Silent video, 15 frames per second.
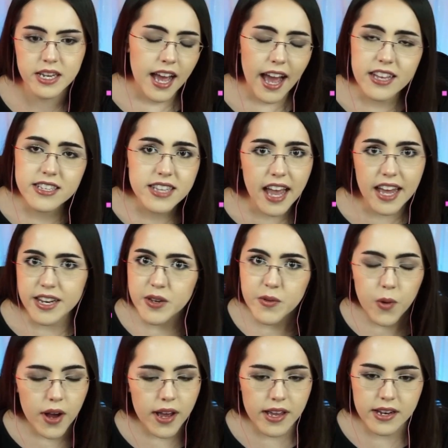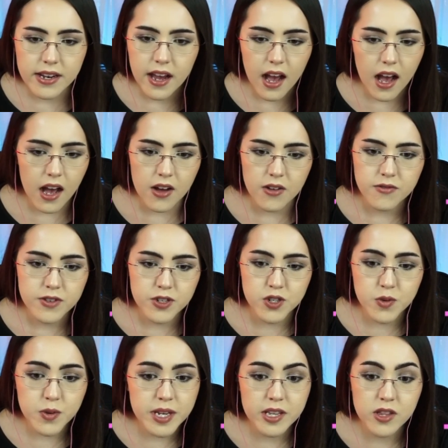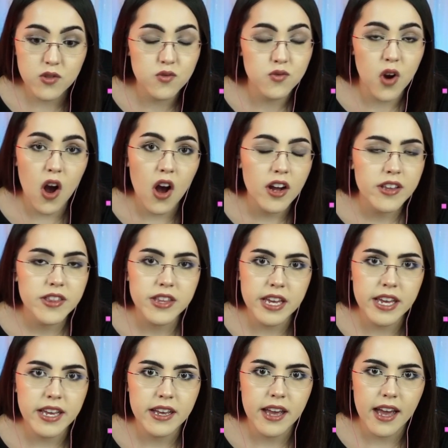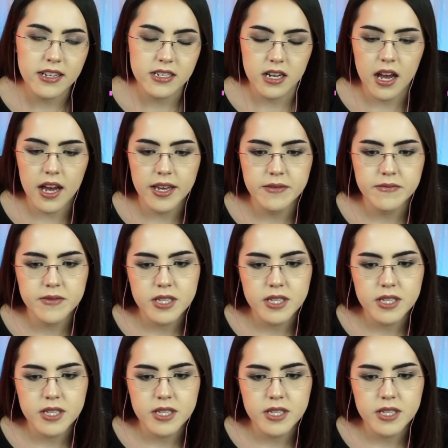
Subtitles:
as anyone of doing the wrong thing at times.